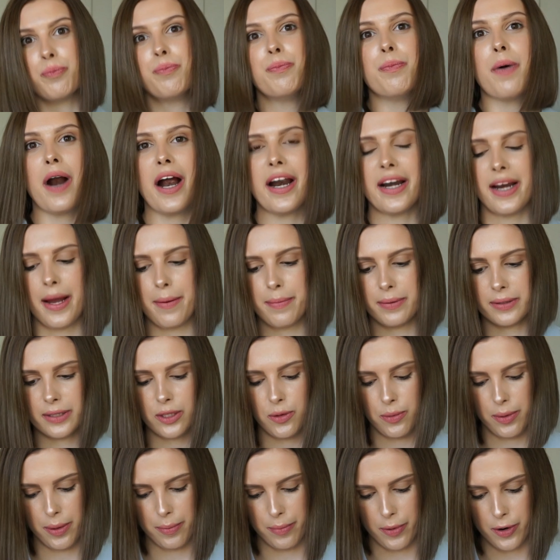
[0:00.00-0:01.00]
brightened up a
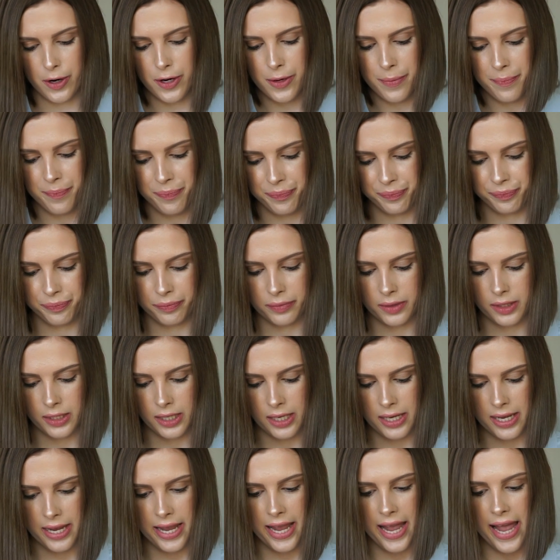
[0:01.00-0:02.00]
little bit more.
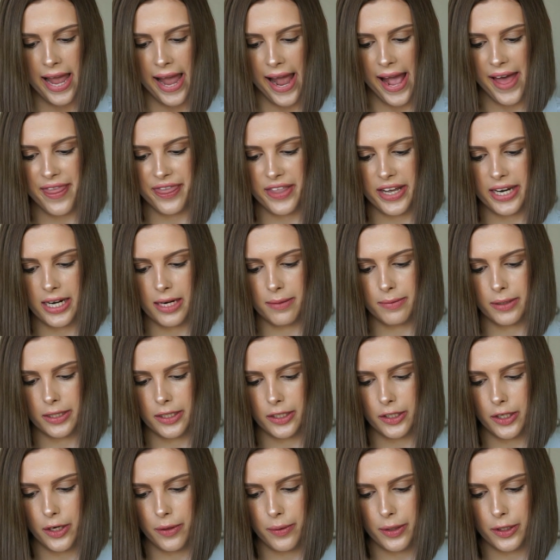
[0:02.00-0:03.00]
And then I'm going
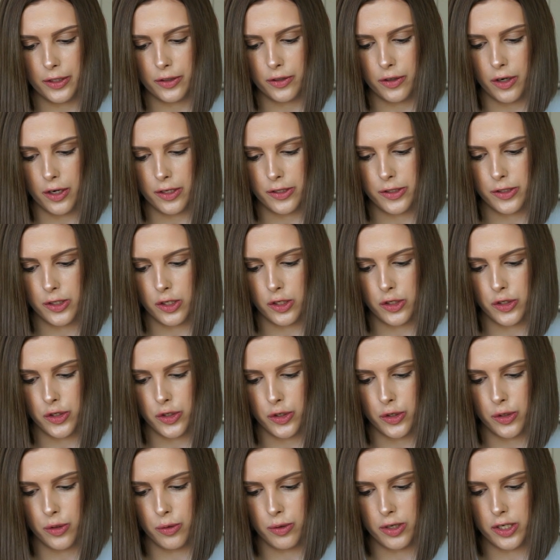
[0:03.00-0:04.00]
to go across
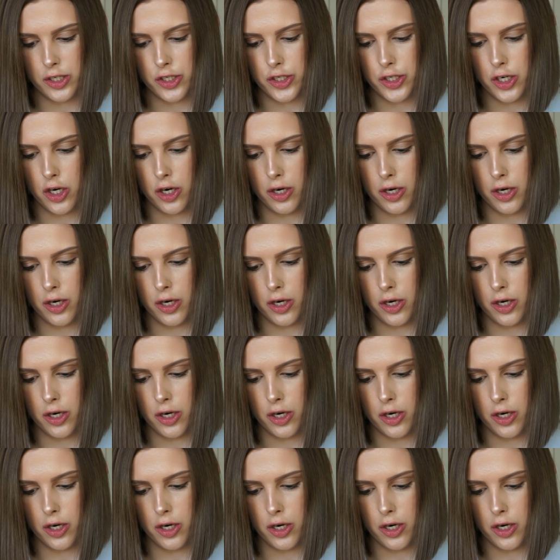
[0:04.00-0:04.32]
to